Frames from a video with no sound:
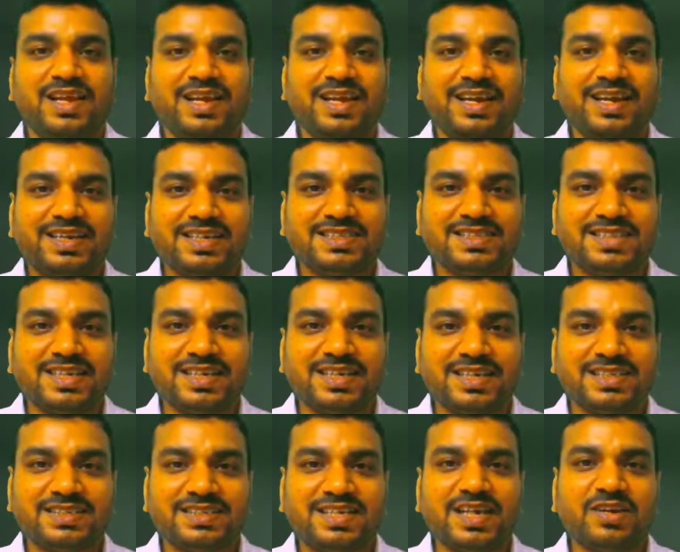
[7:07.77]
Let us
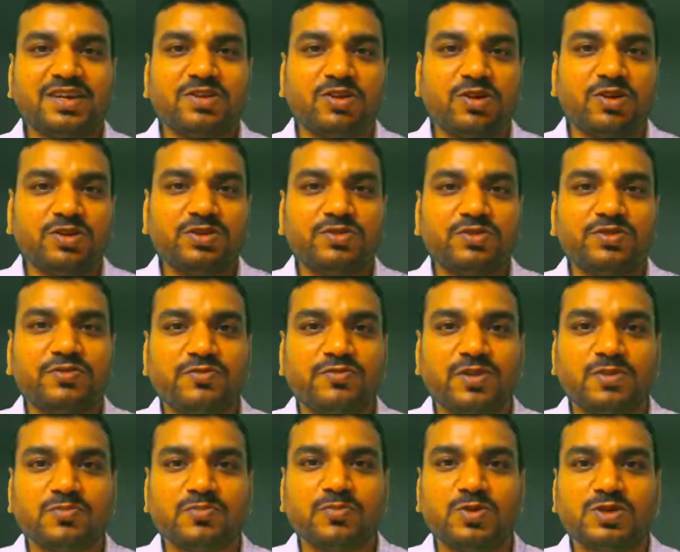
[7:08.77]
understand
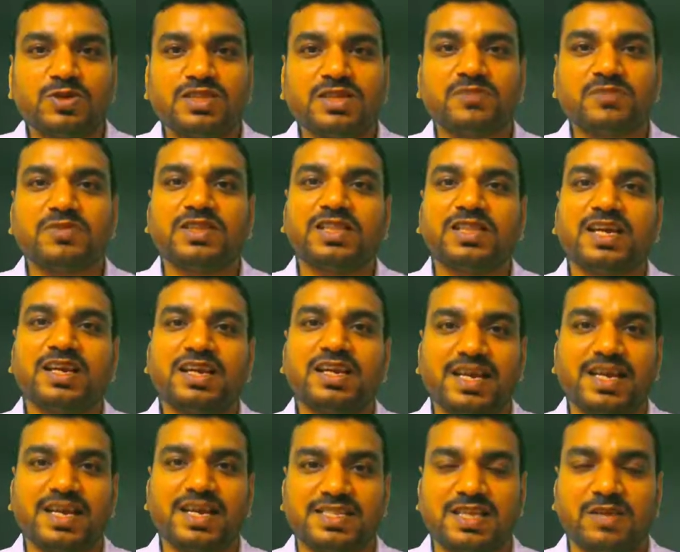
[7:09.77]
non-uniform motion with an
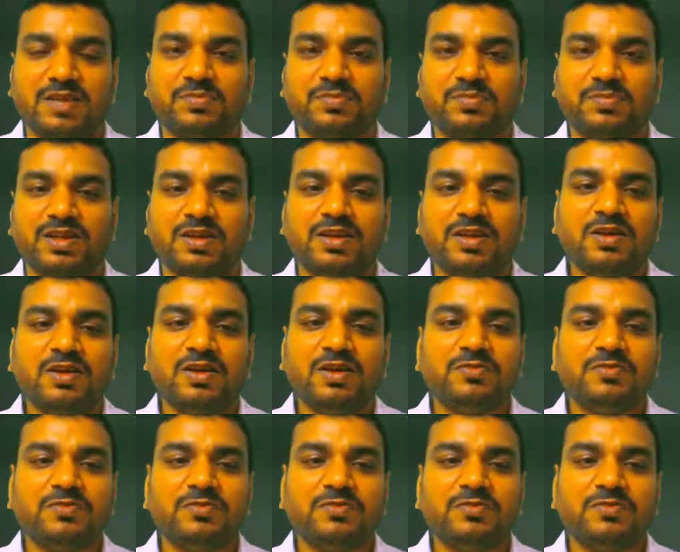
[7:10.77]
example.